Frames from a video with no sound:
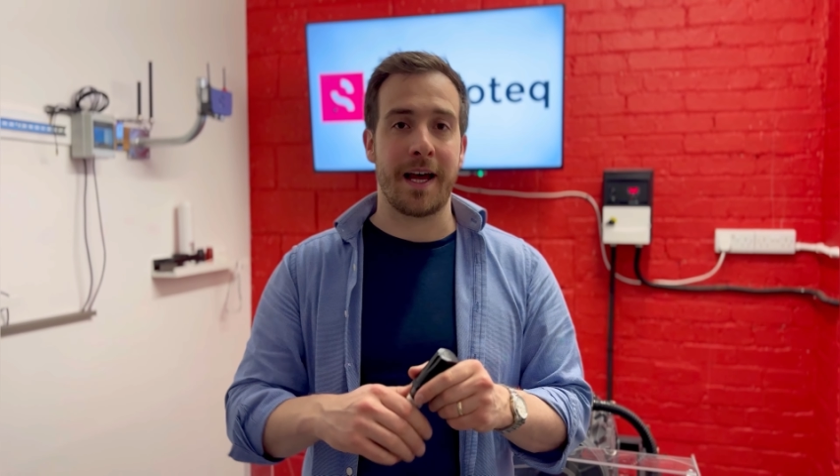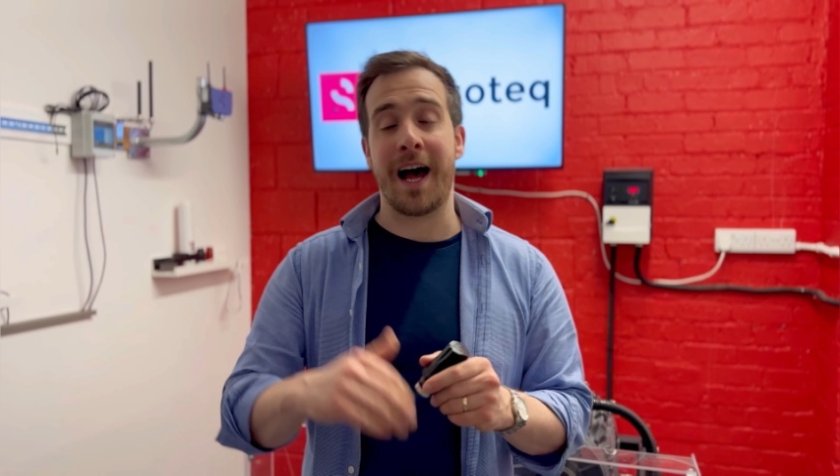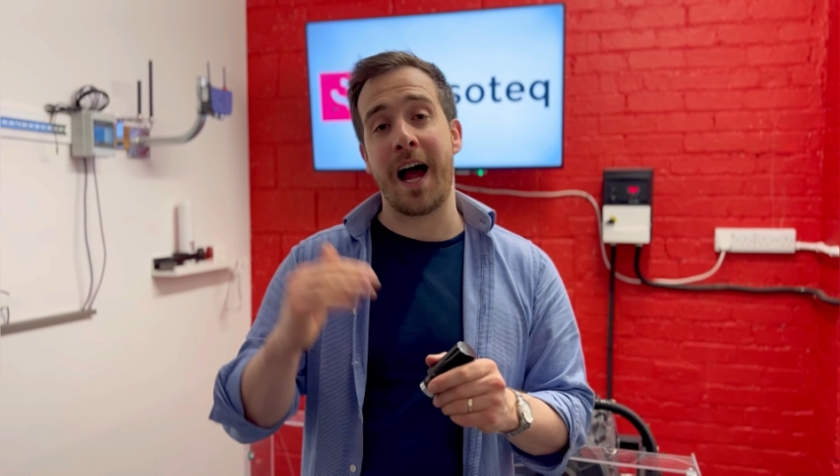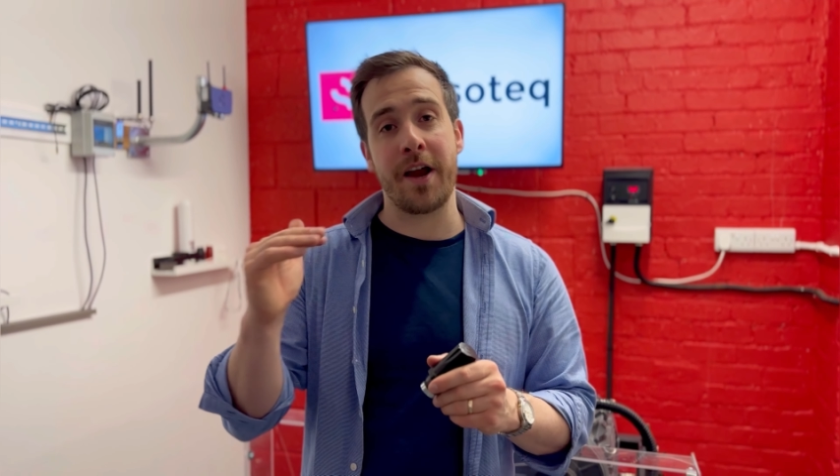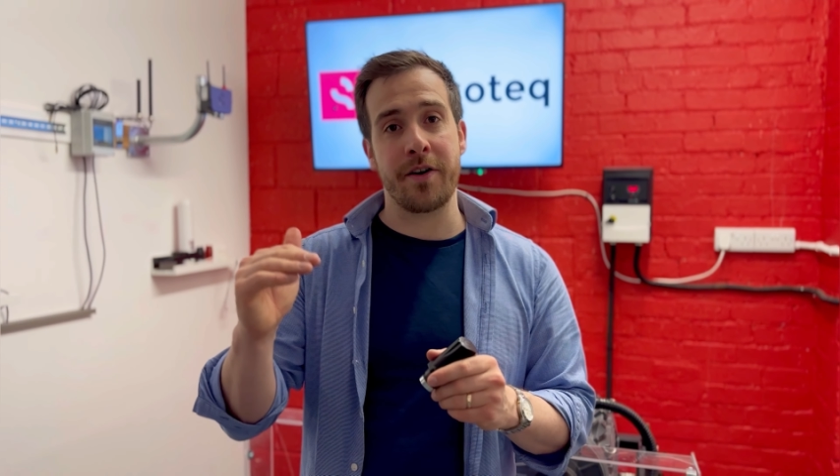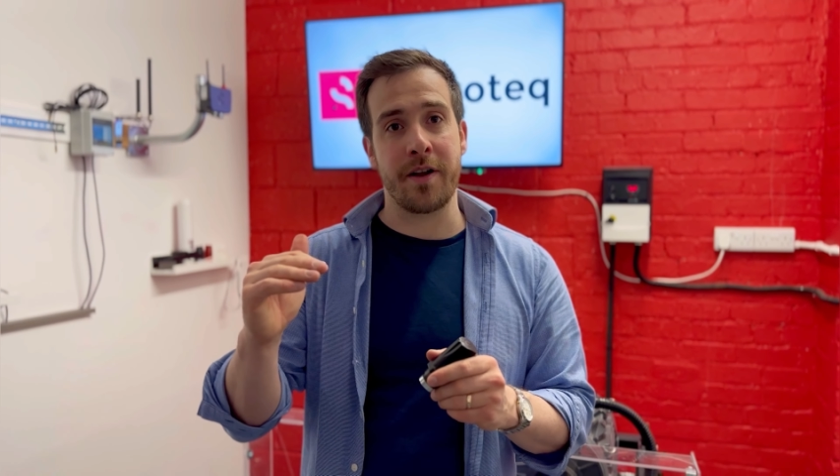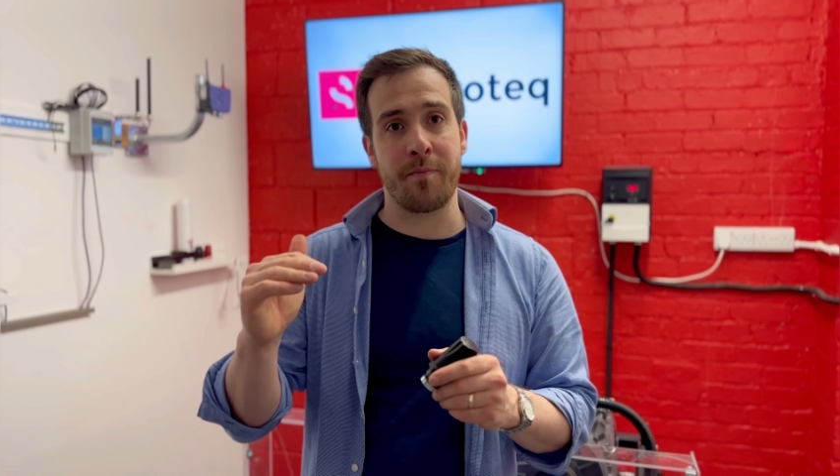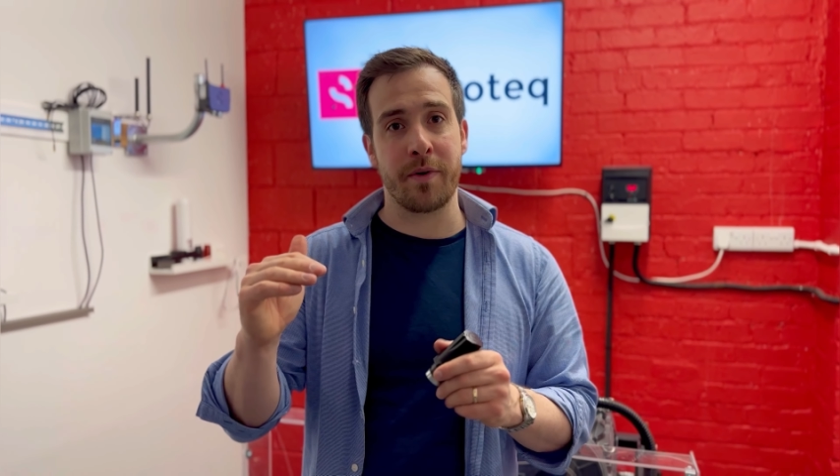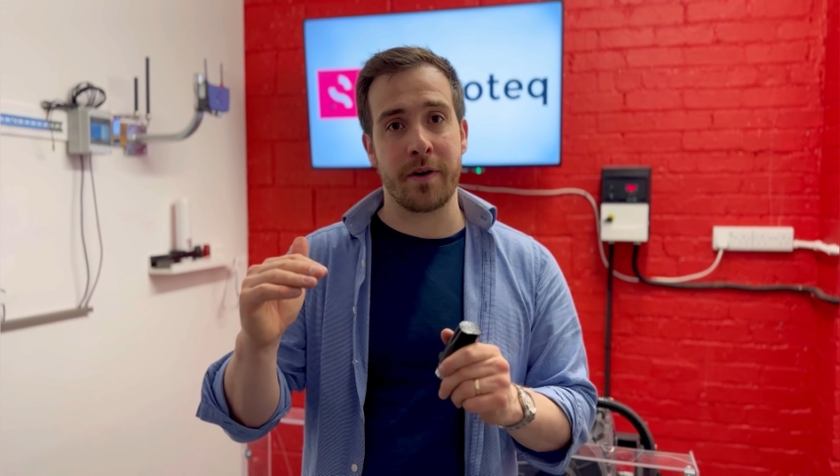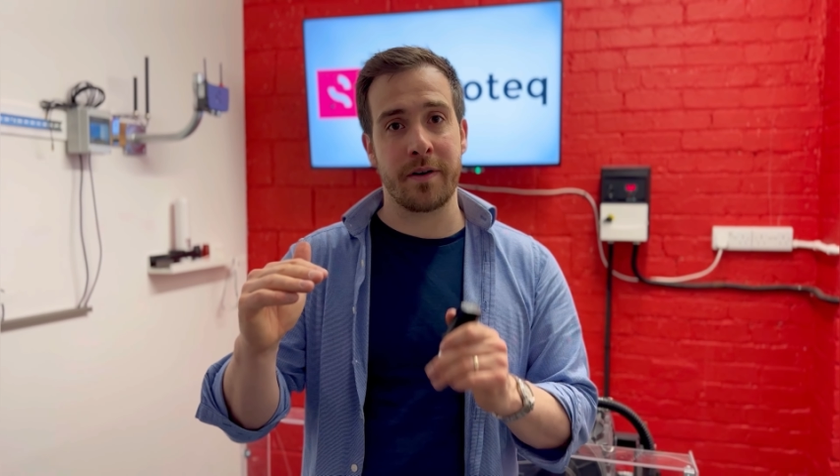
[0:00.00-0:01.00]
A higher
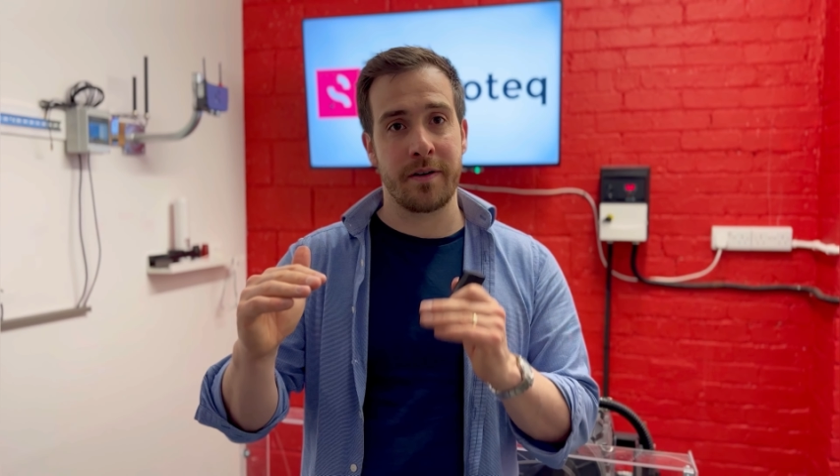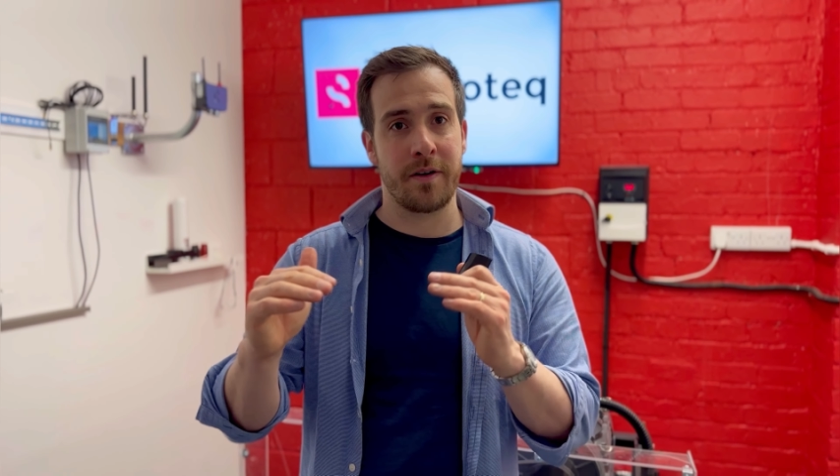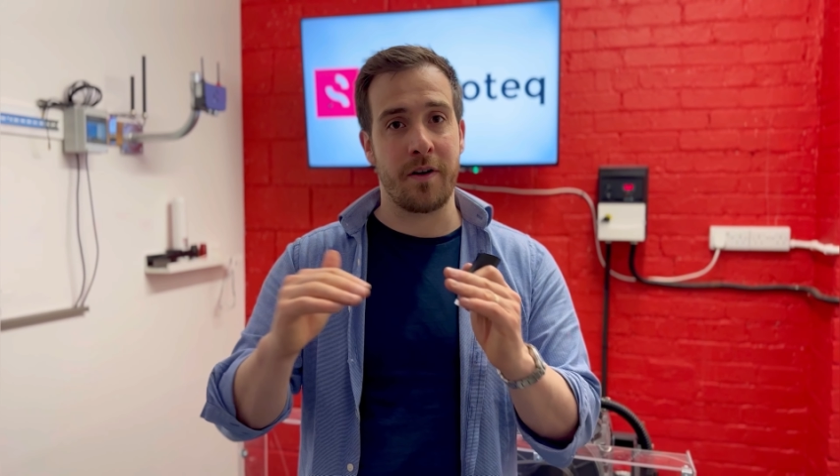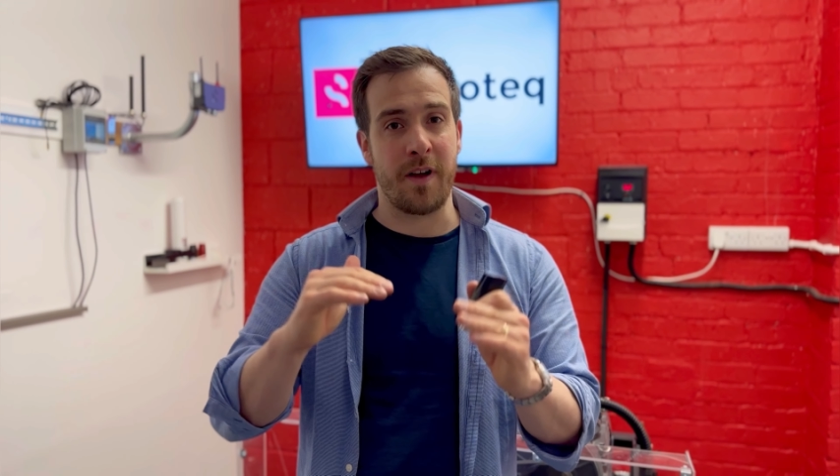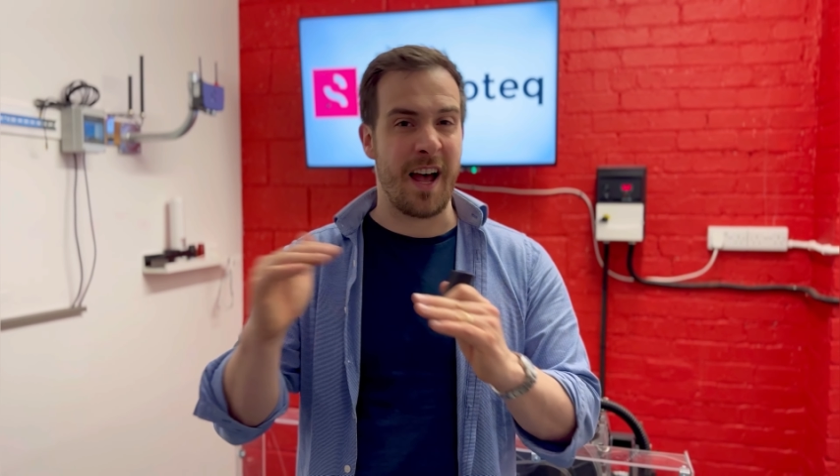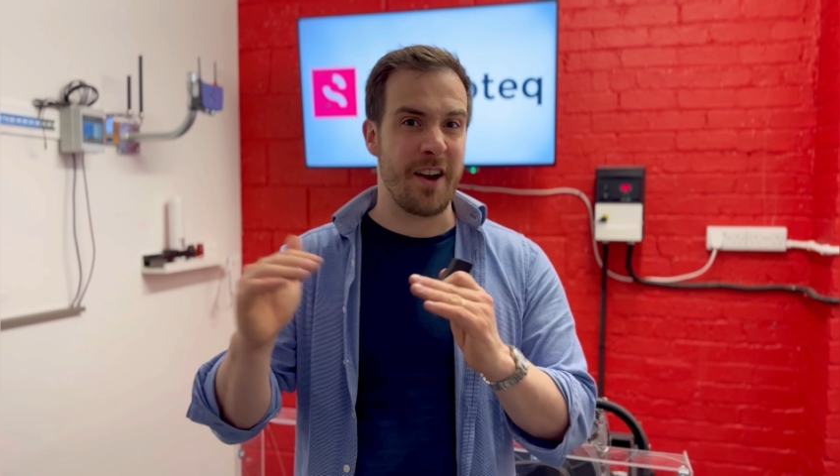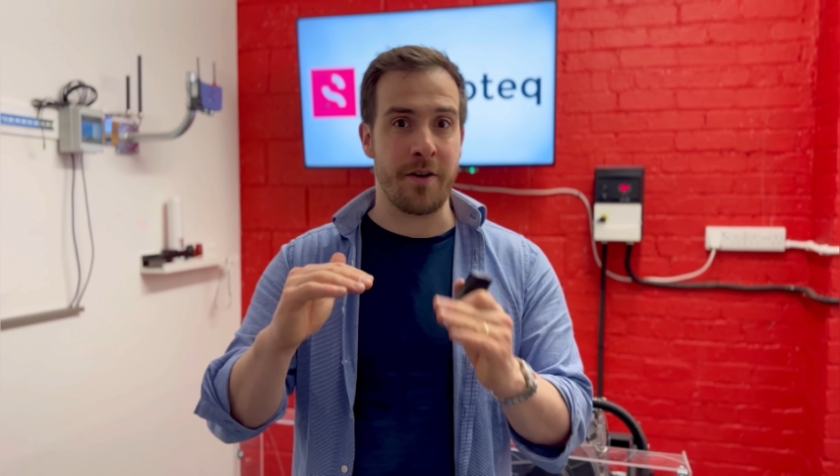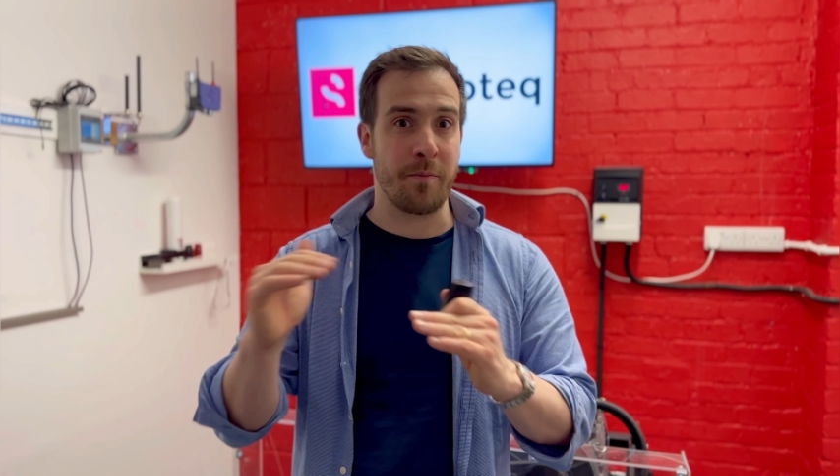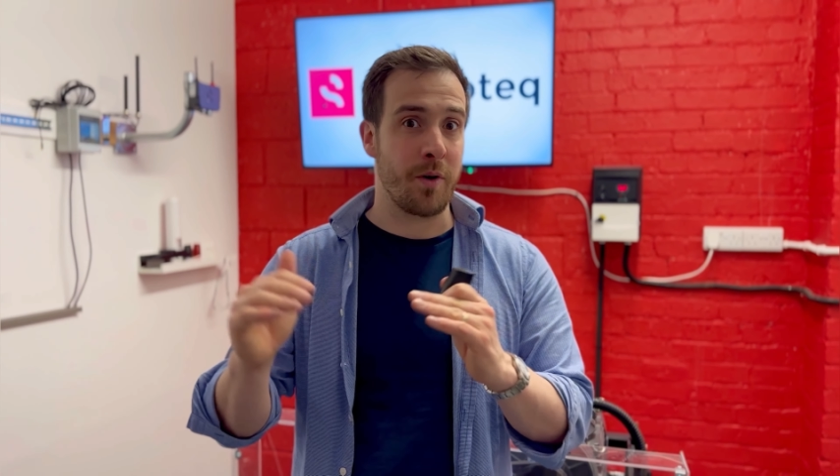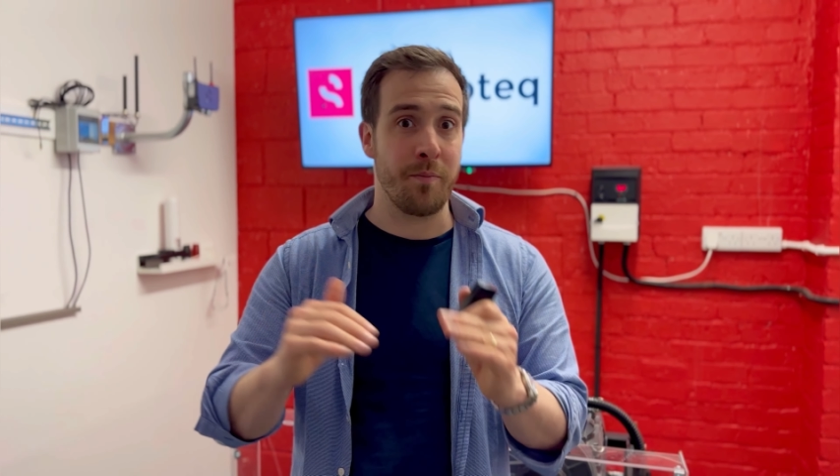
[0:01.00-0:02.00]
number
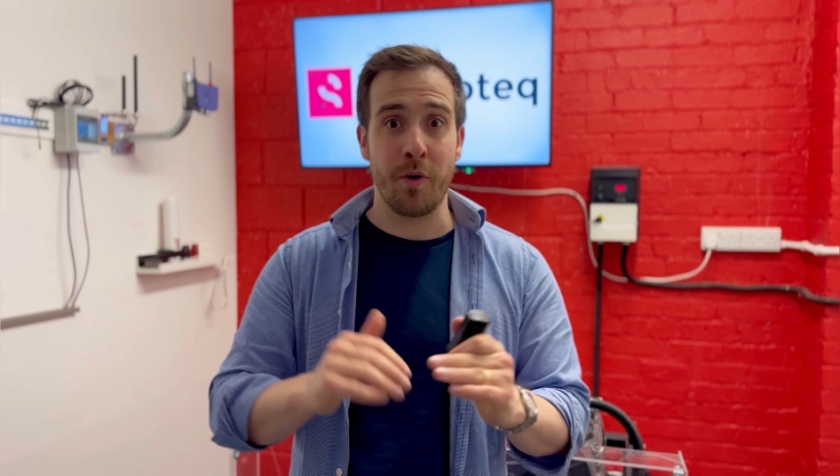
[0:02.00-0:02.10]
on